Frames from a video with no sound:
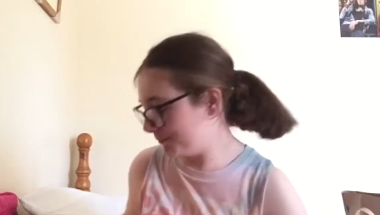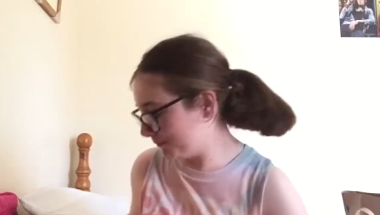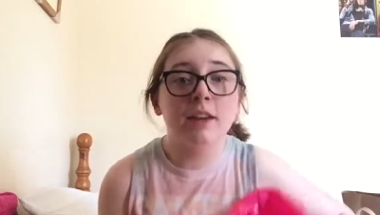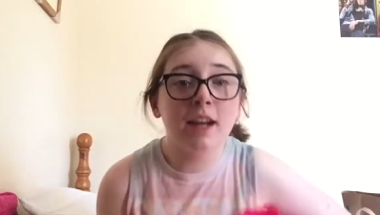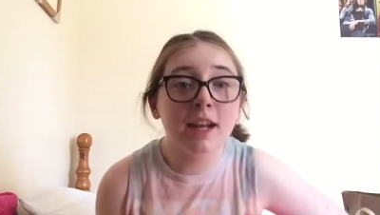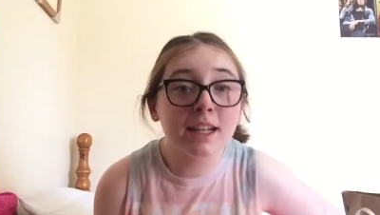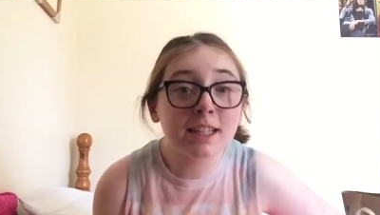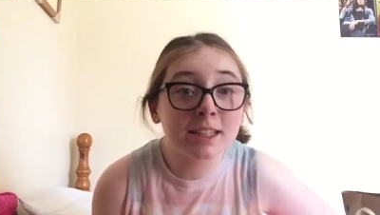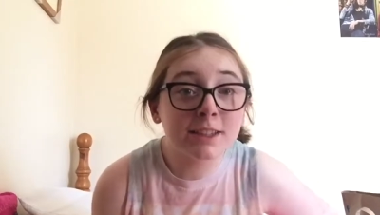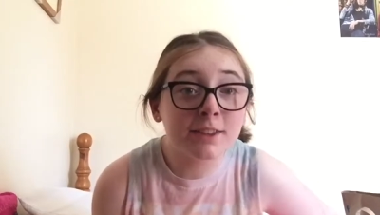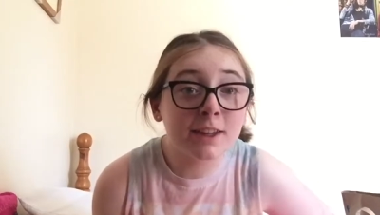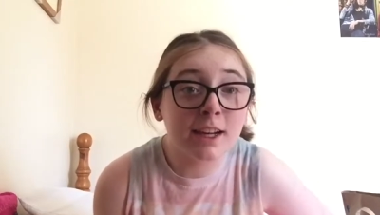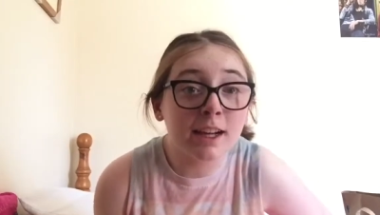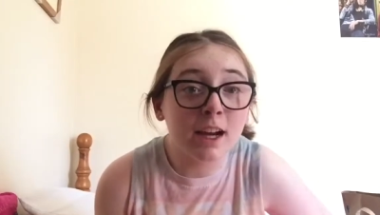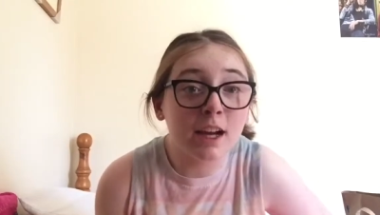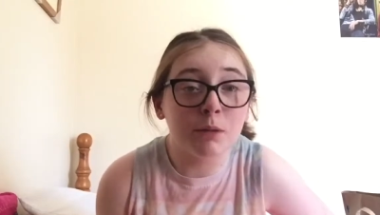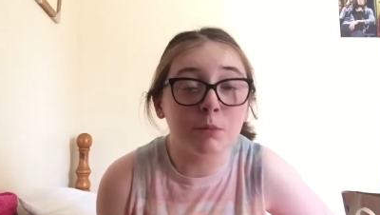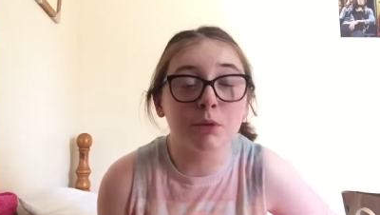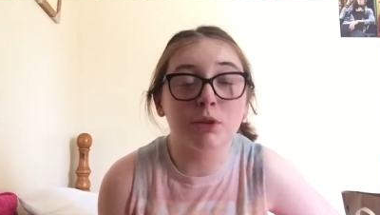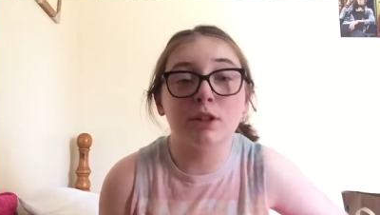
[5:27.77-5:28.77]
The next
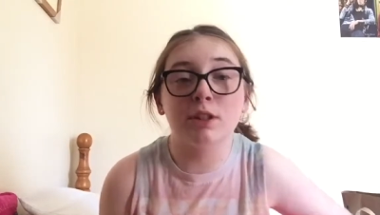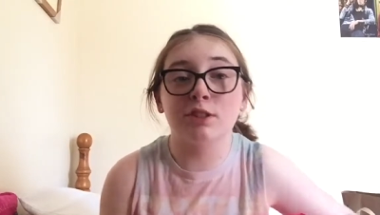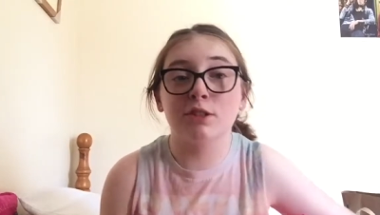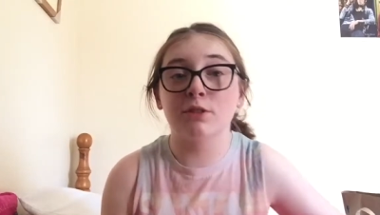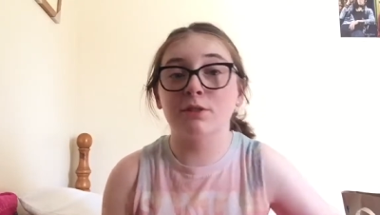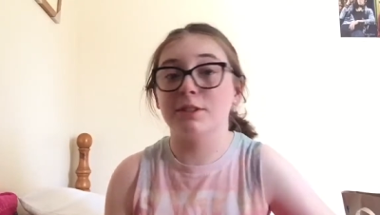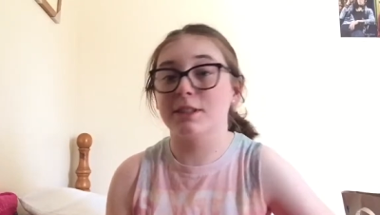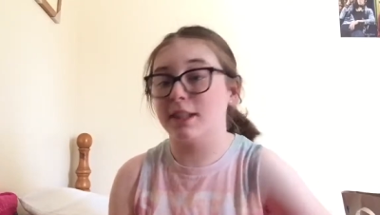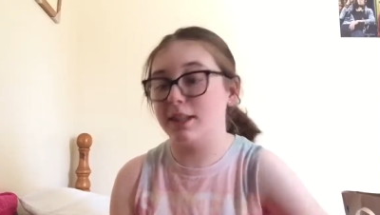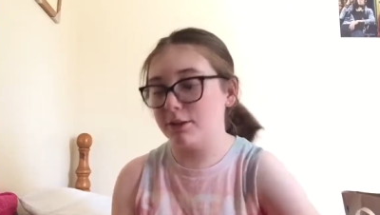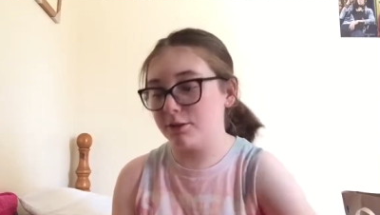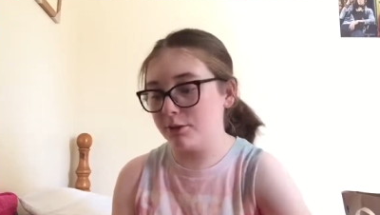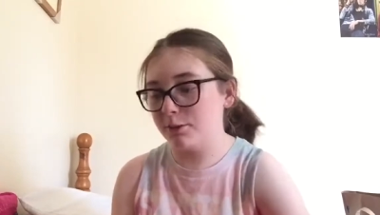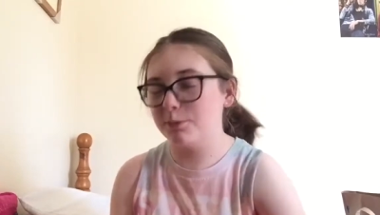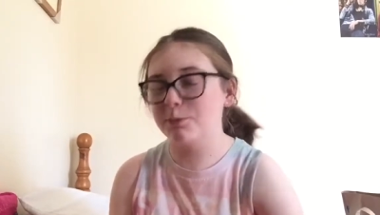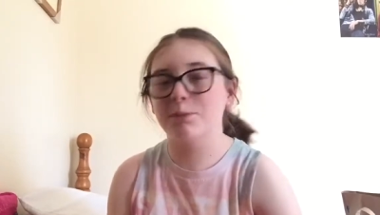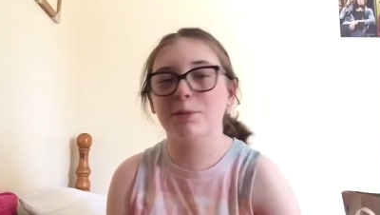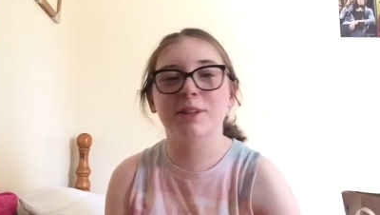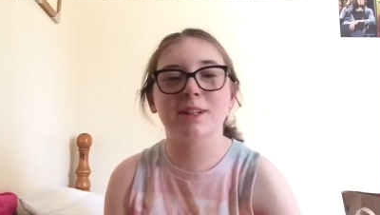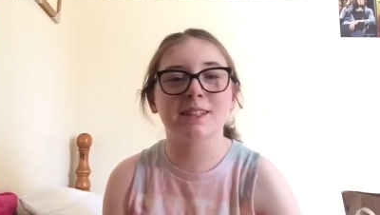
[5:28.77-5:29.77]
thing I bought is obviously
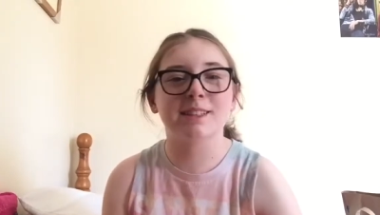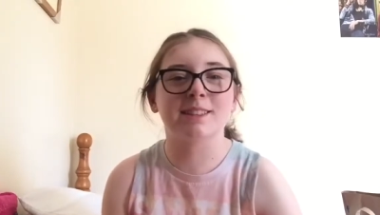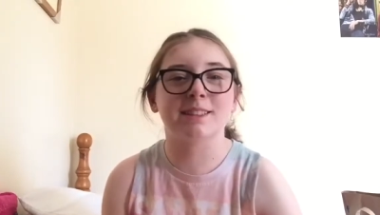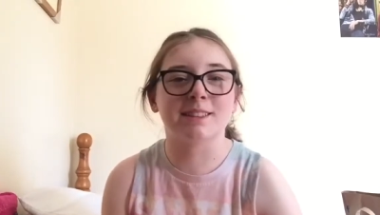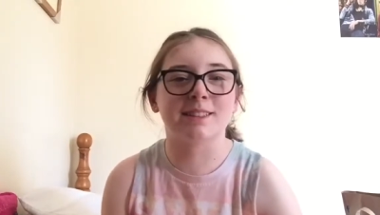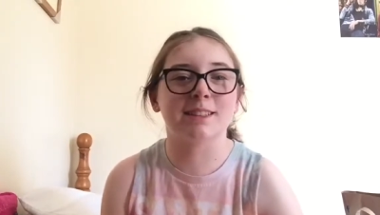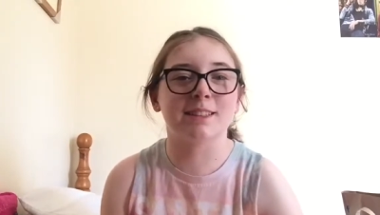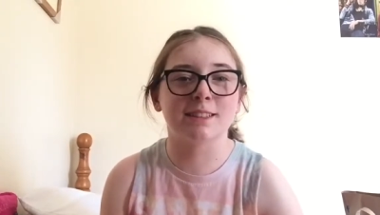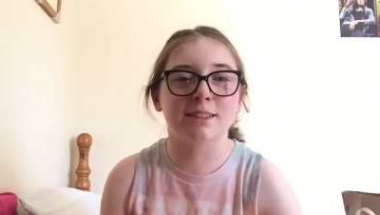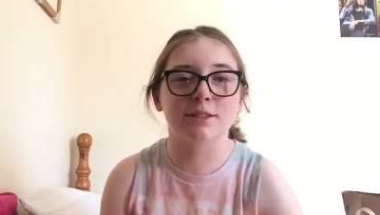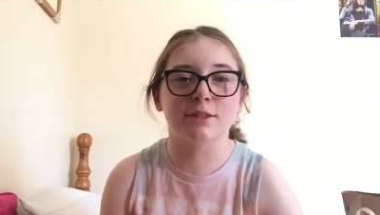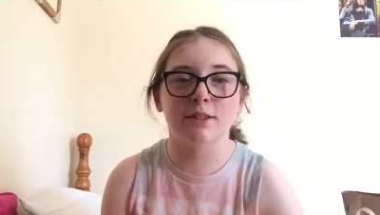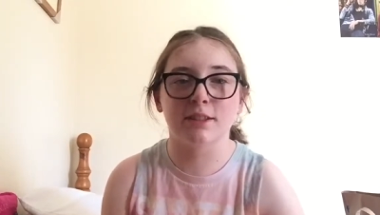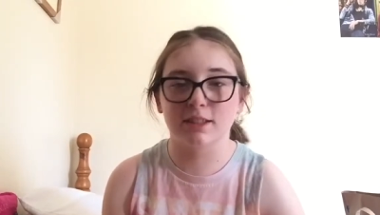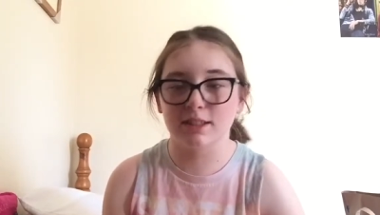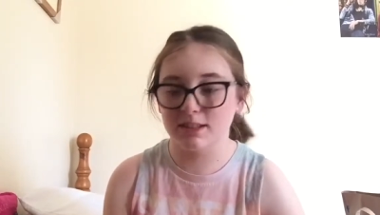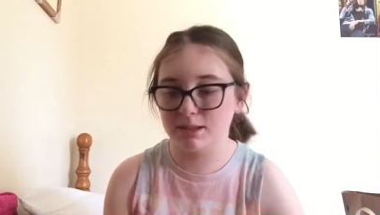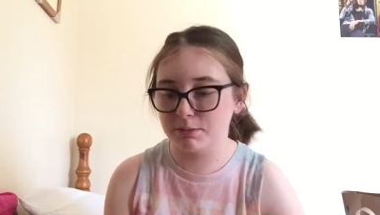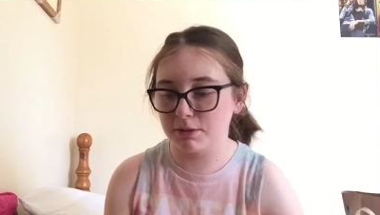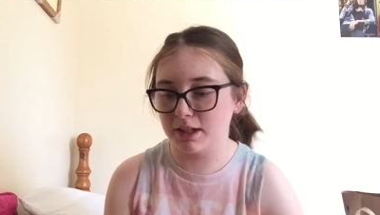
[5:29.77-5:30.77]
pretty seasonal
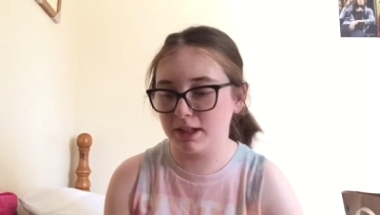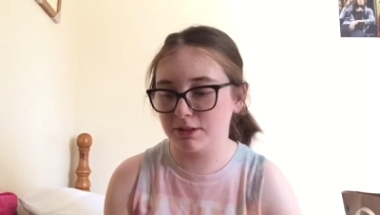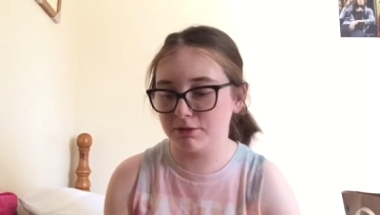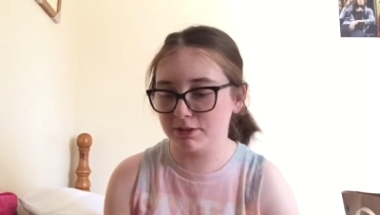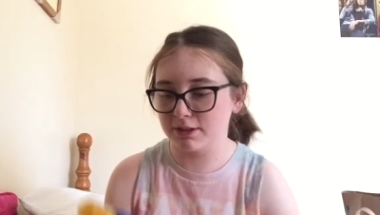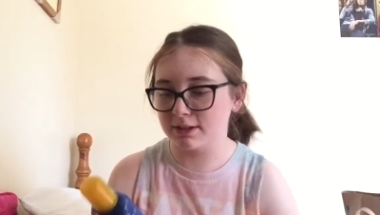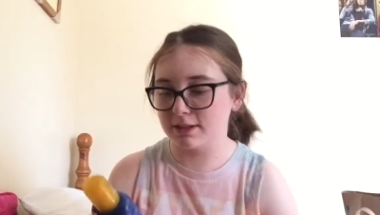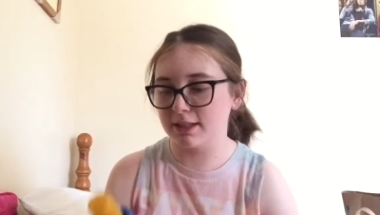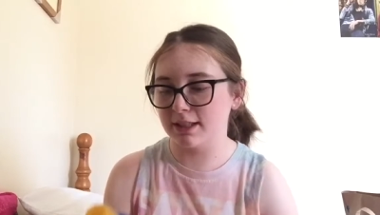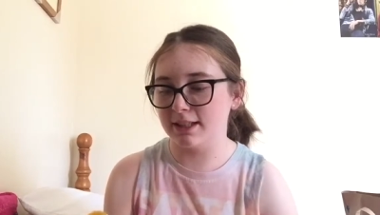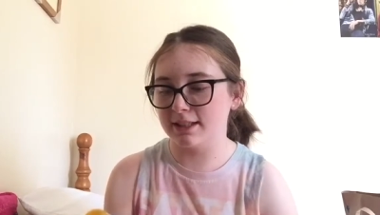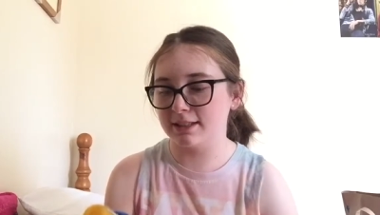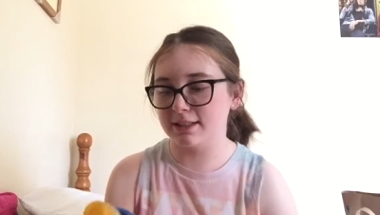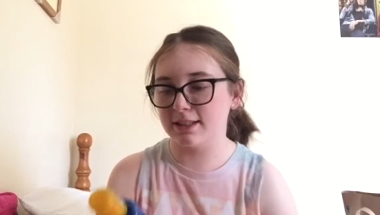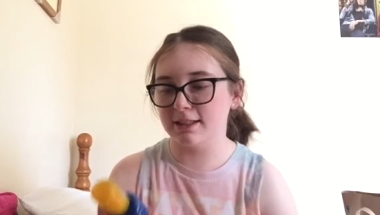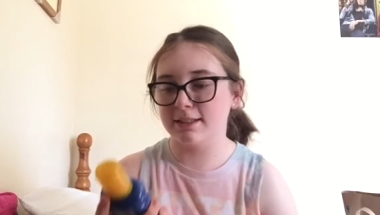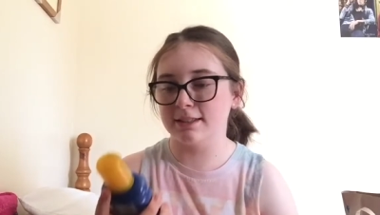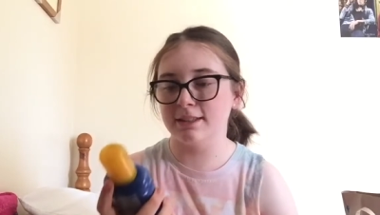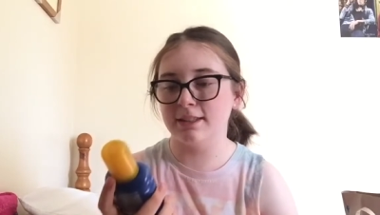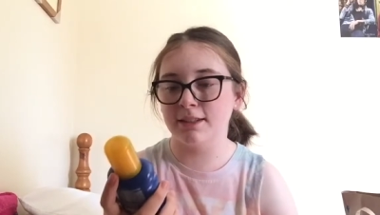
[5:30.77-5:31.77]
inspired was is
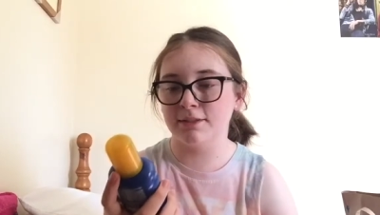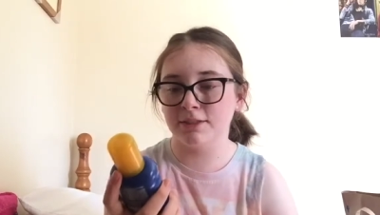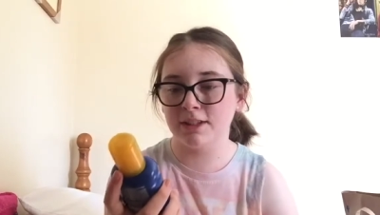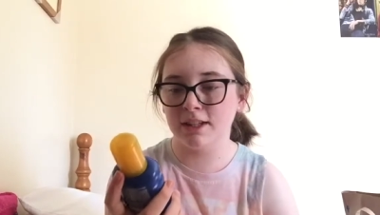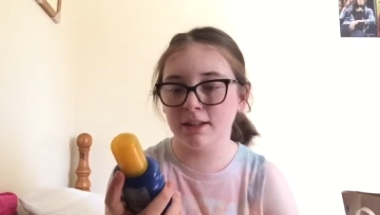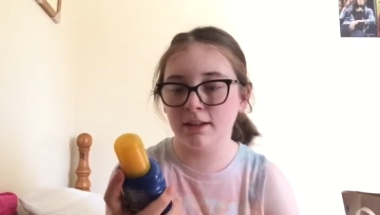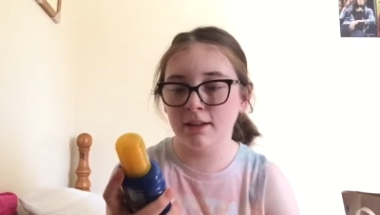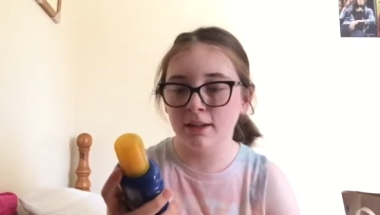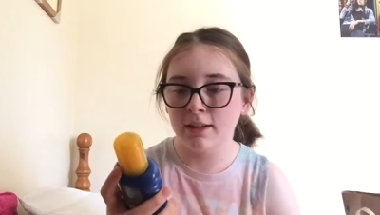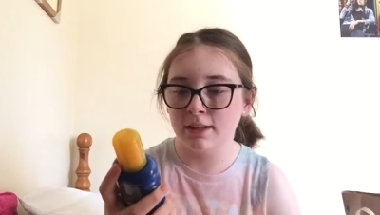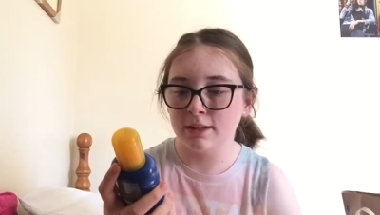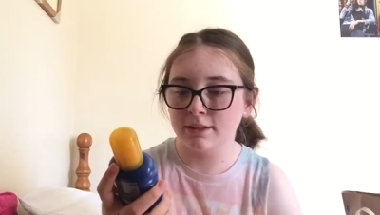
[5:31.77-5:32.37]
this Nivea